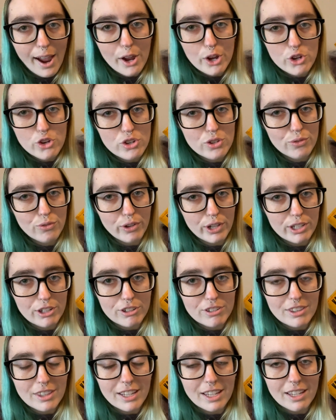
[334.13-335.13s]
I just
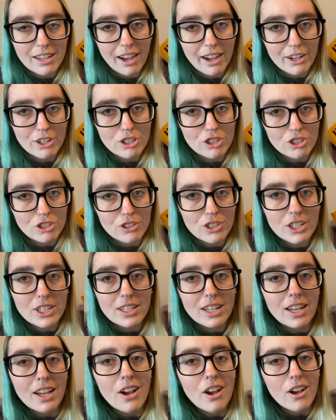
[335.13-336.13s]
figured like I should.
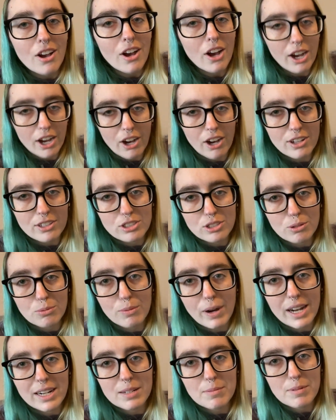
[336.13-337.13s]
Also,
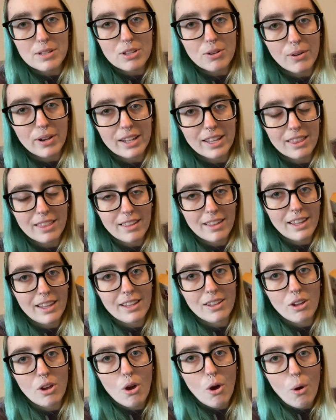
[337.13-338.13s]
random annoying
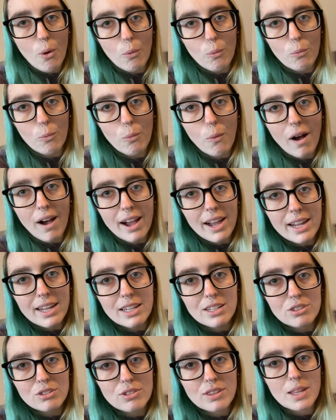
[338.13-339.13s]
thing.
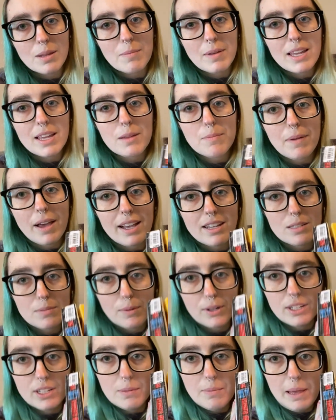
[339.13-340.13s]
Why do they make mass
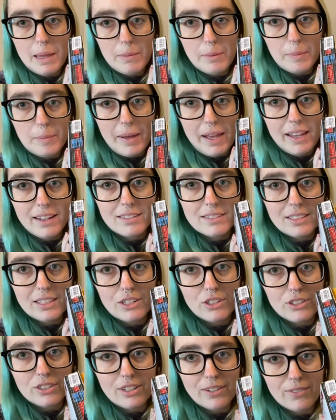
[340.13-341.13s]
market paperbacks that
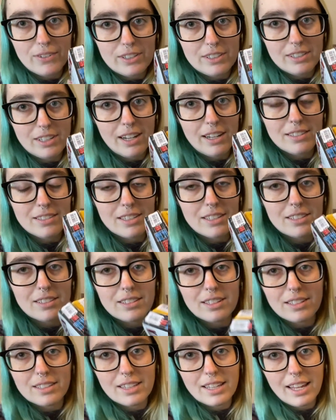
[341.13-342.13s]
are different
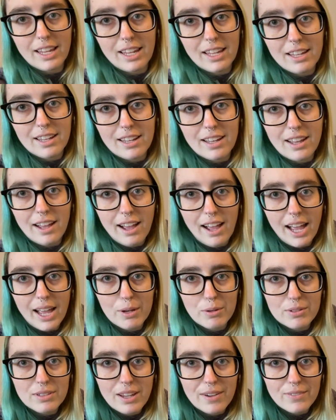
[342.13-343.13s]
sizes? Like, I
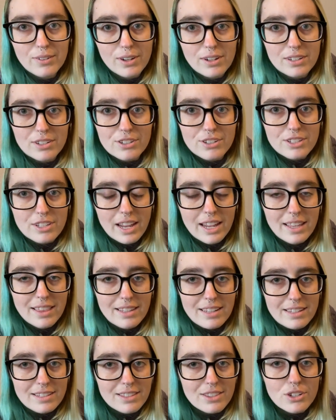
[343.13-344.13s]
will never understand
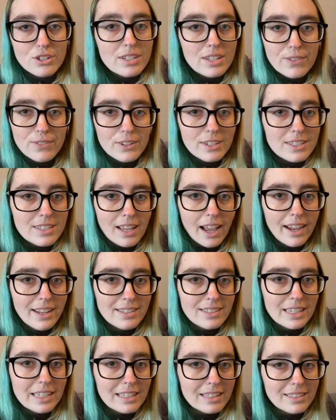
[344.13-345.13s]
this. They're different
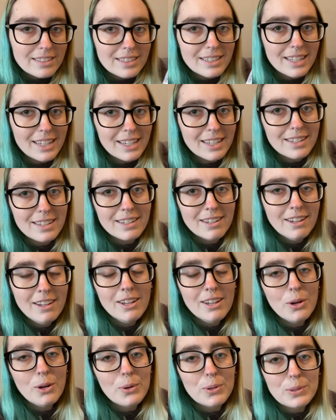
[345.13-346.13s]
sizes. Like,
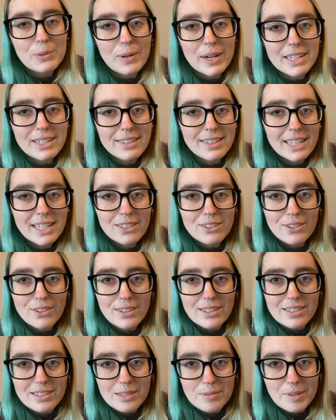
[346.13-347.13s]
why do they do
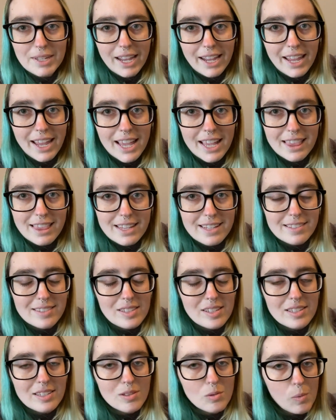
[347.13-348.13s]
this to me? I hate this.
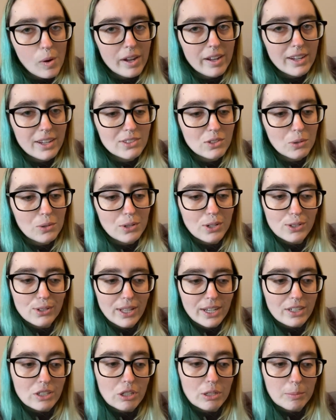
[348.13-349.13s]
This is why I don't
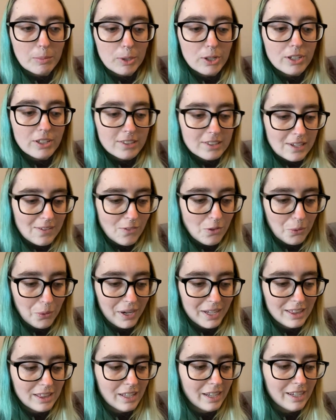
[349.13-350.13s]
collect her books, even though
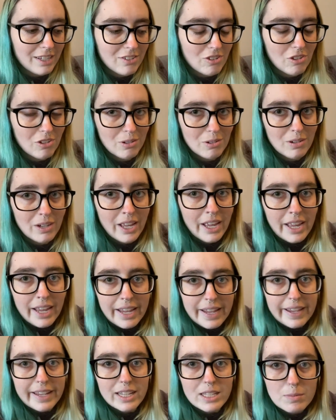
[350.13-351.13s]
I'd like to.
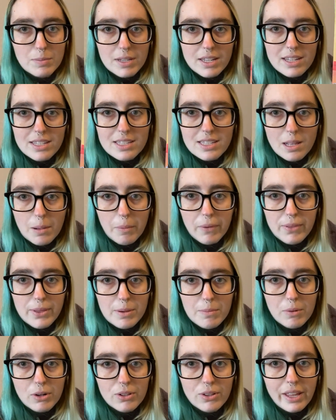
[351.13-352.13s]
It's because some of
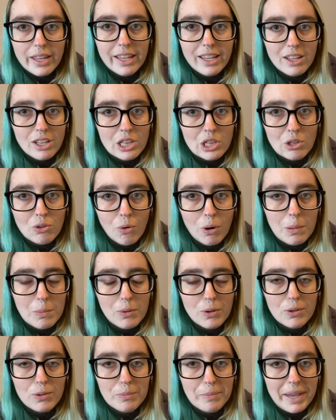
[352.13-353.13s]
them are like
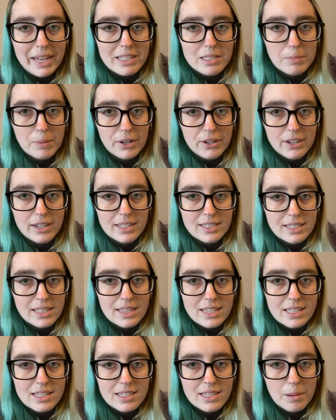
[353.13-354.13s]
normal mass markets
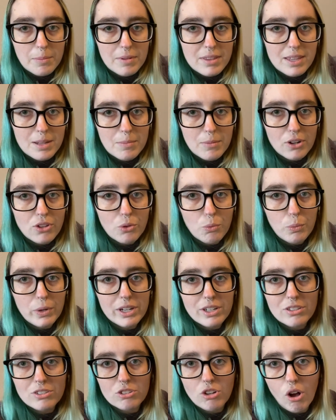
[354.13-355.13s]
and then some of them are the
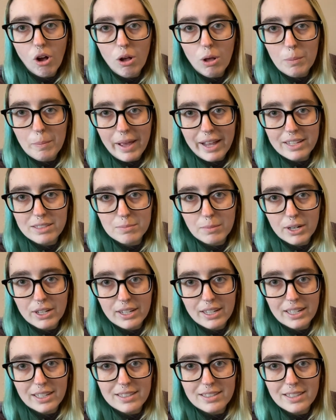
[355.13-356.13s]
weird tall mass
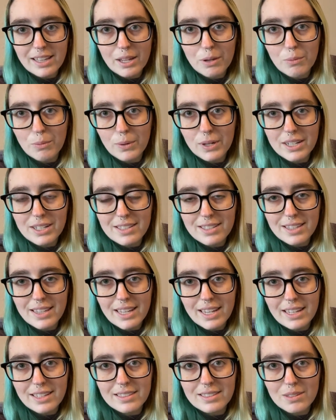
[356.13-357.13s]
markets. Like, what is
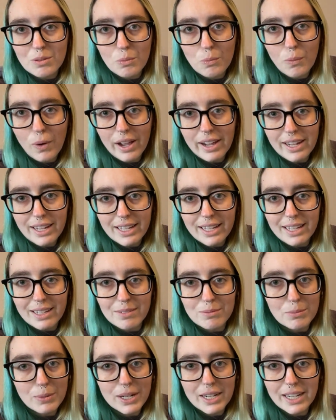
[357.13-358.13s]
this? Why?
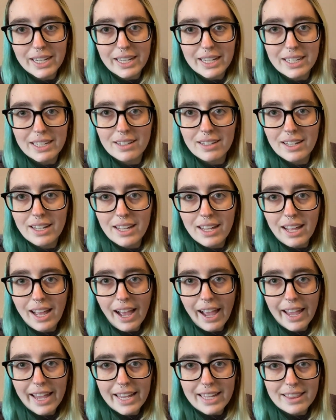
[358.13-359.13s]
Why?
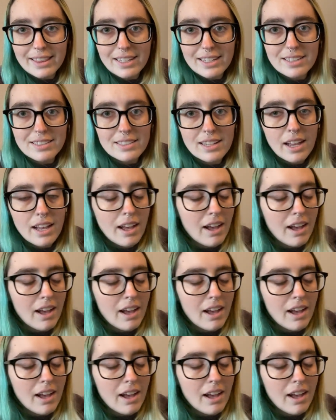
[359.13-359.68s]
I hate this.